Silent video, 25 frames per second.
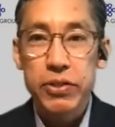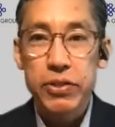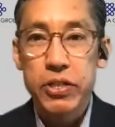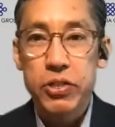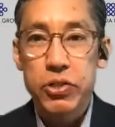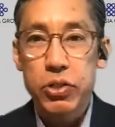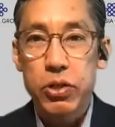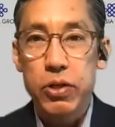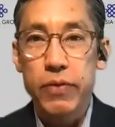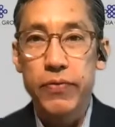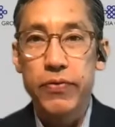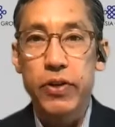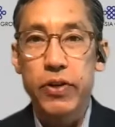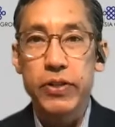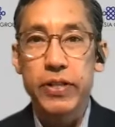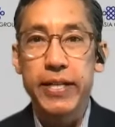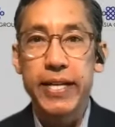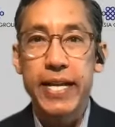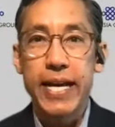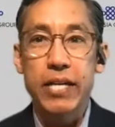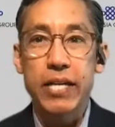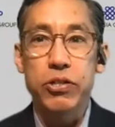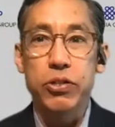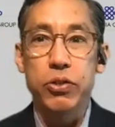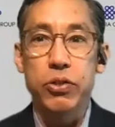served on the
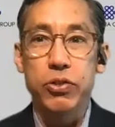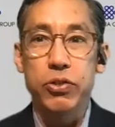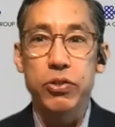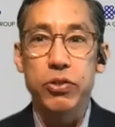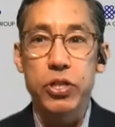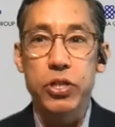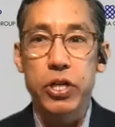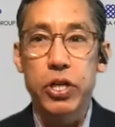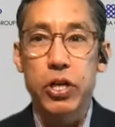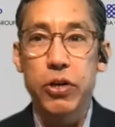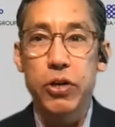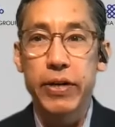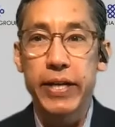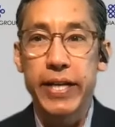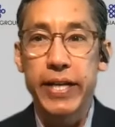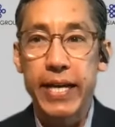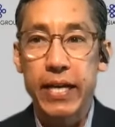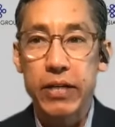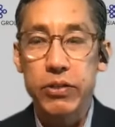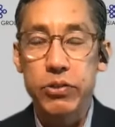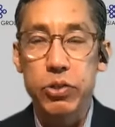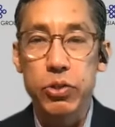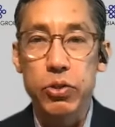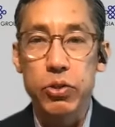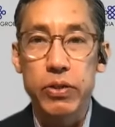National Security
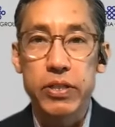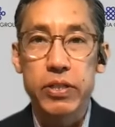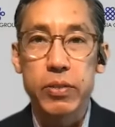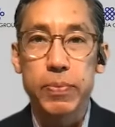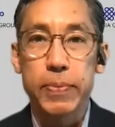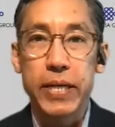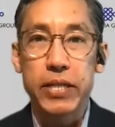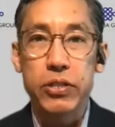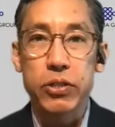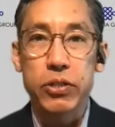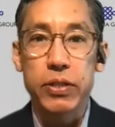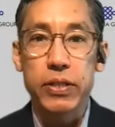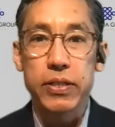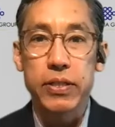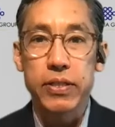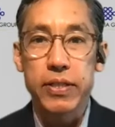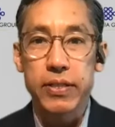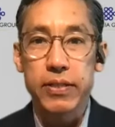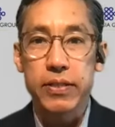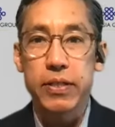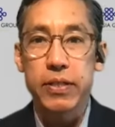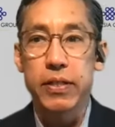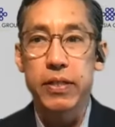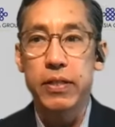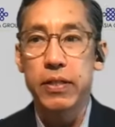Council as Special
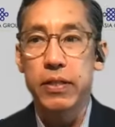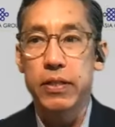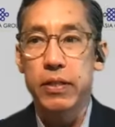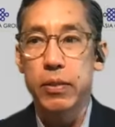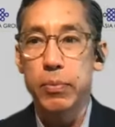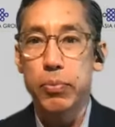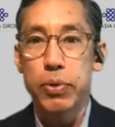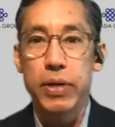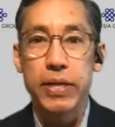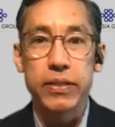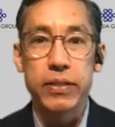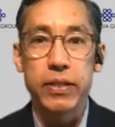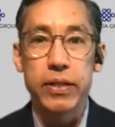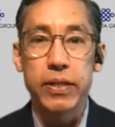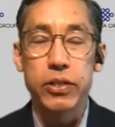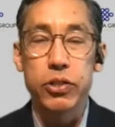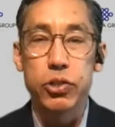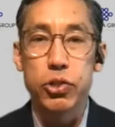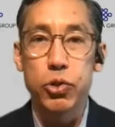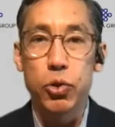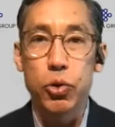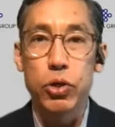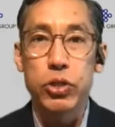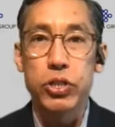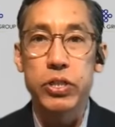Assistant to President
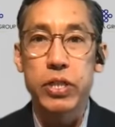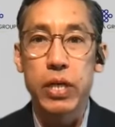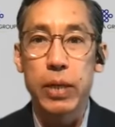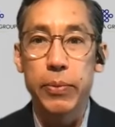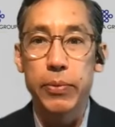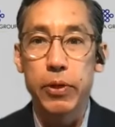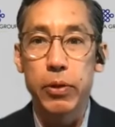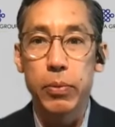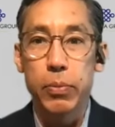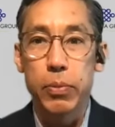George W.